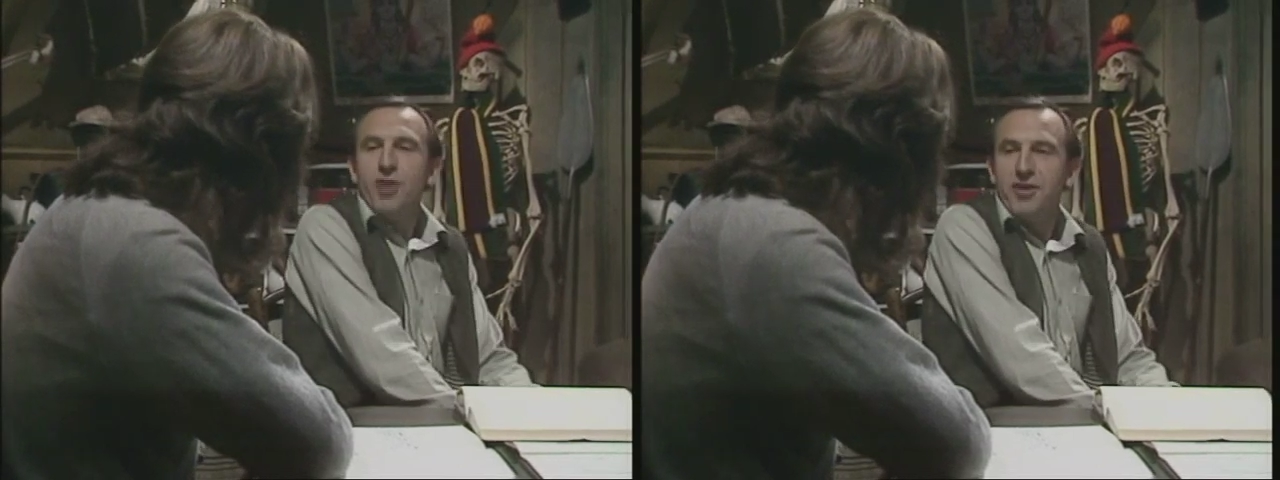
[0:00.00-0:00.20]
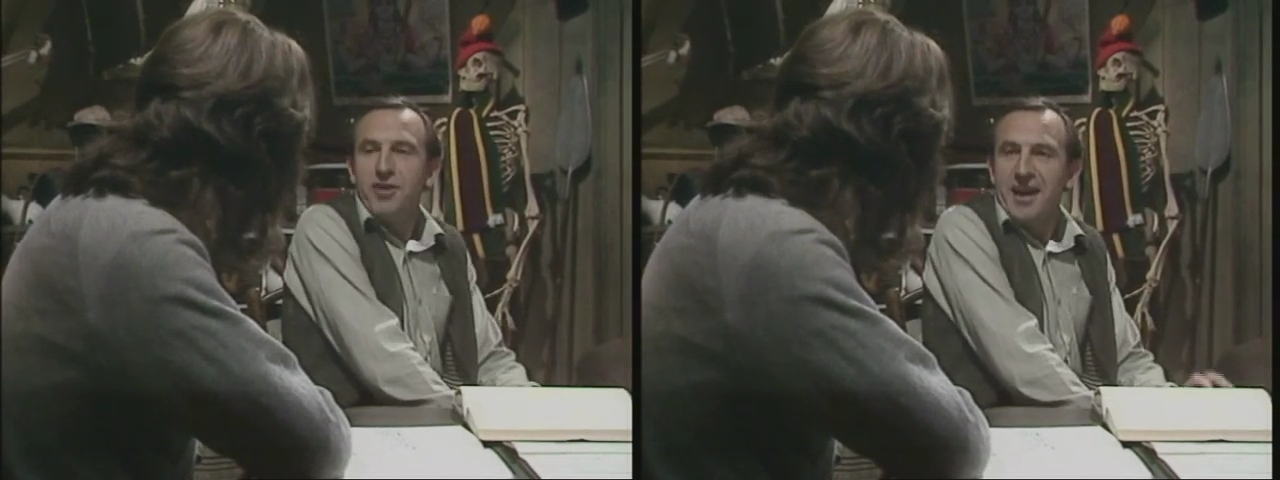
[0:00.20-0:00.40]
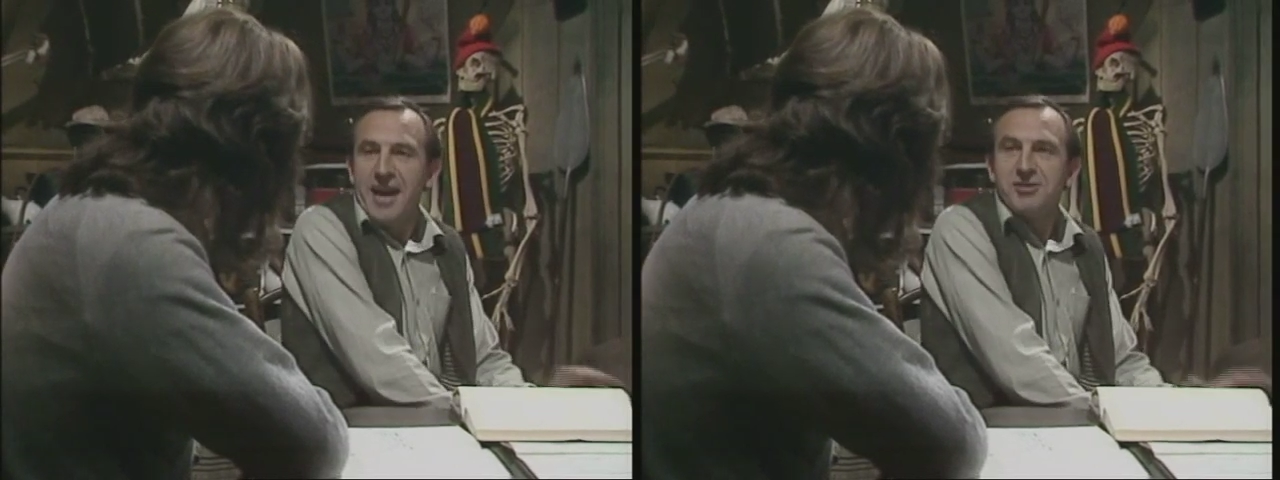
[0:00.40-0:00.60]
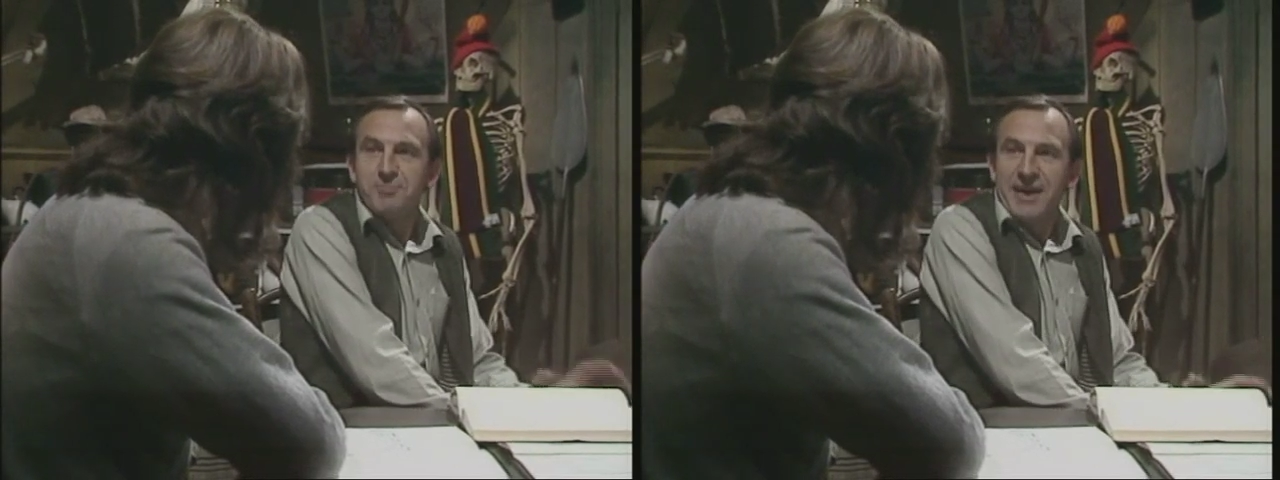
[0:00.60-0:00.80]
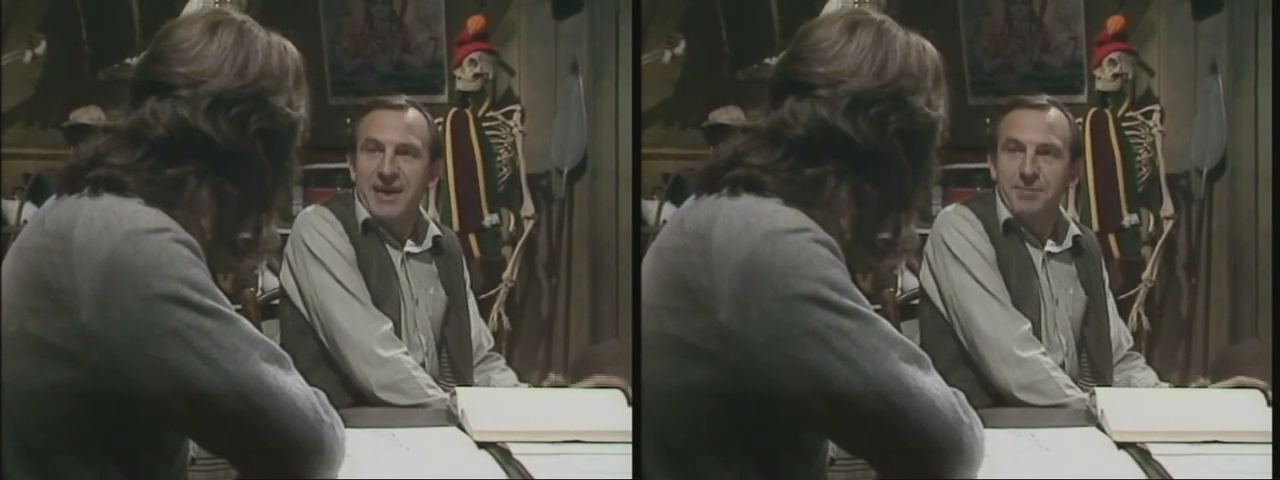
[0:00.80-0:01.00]
nothing
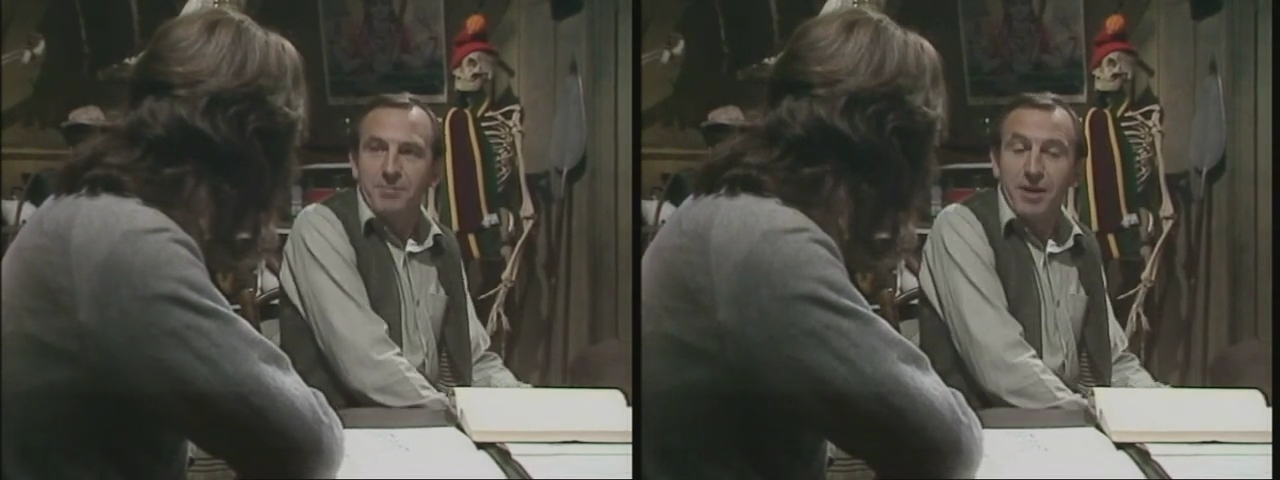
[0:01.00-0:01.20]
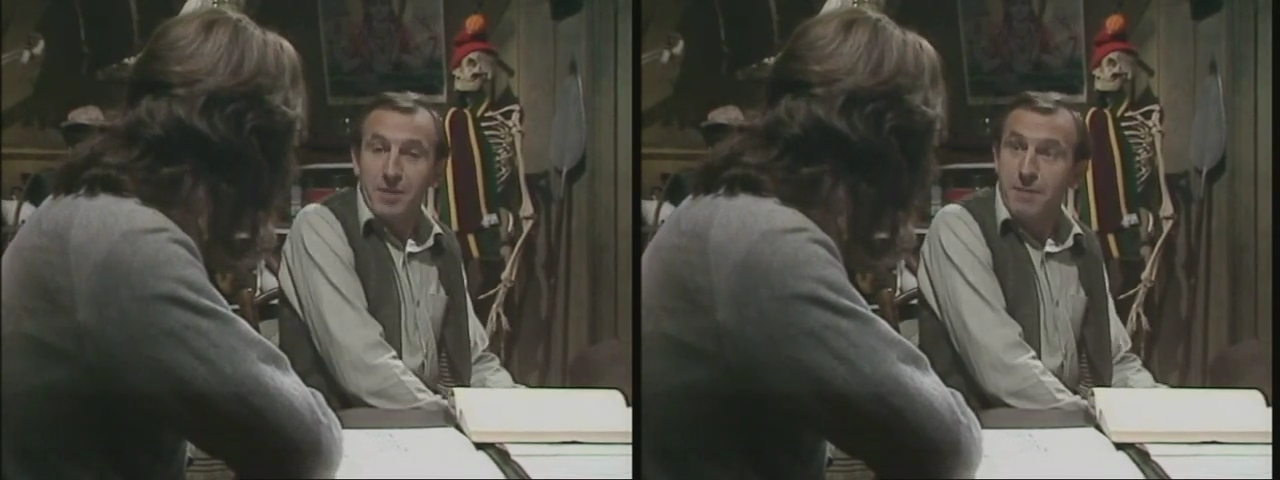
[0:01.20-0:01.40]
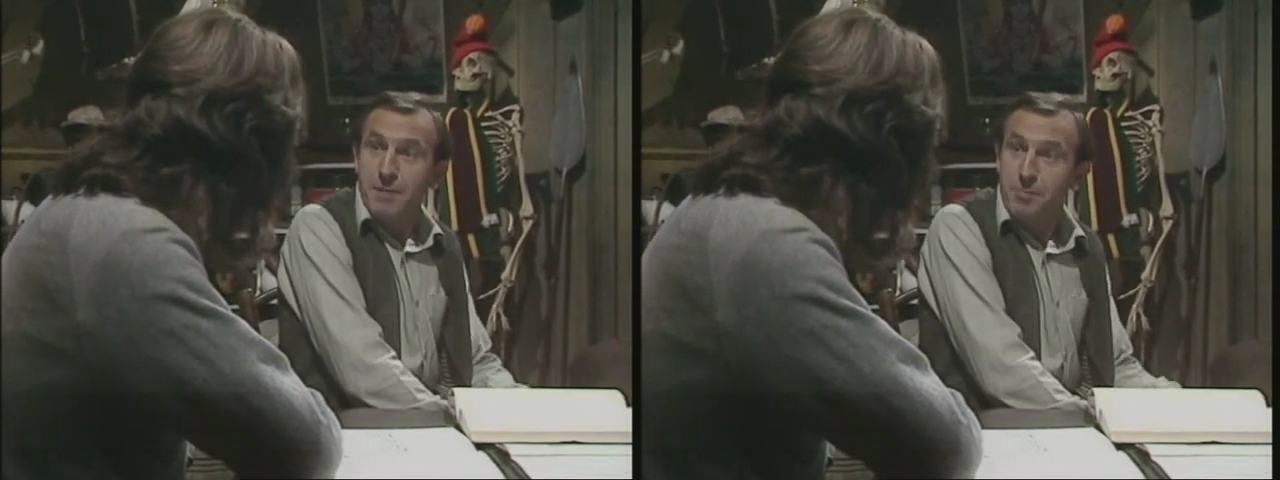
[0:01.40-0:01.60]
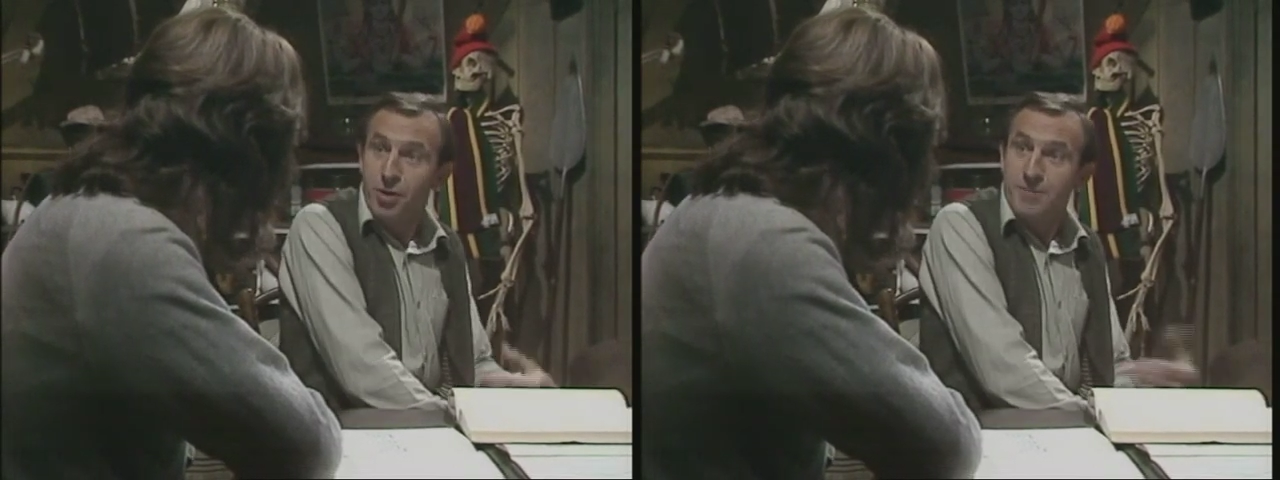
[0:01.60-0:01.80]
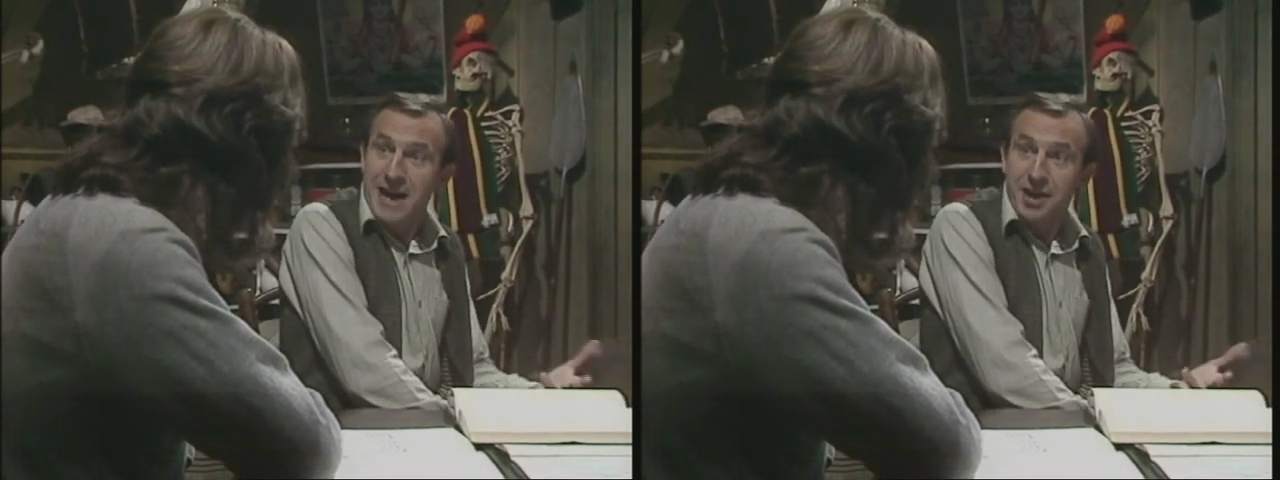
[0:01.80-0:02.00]
against people, but I'm a
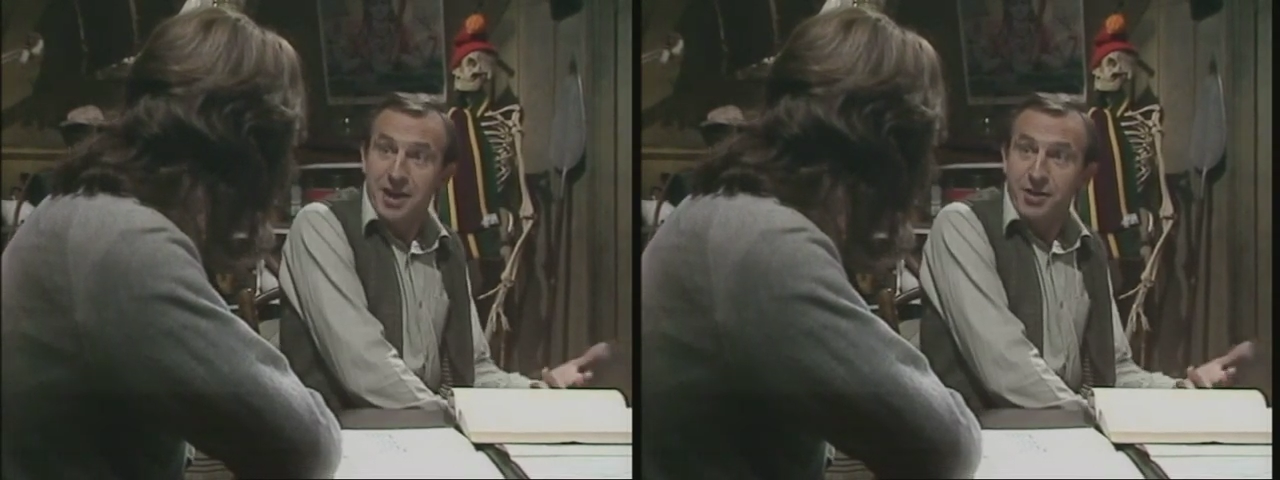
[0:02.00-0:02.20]
poor man.